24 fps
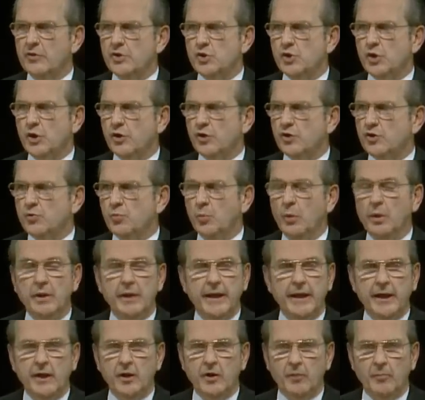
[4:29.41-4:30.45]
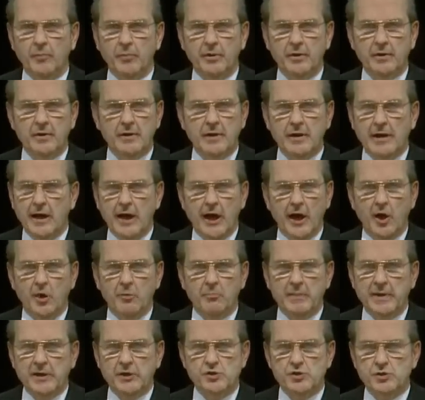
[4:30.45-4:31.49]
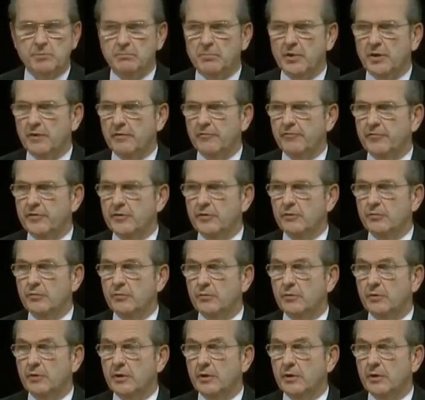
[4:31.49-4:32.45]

church will help. I'll mention but a few.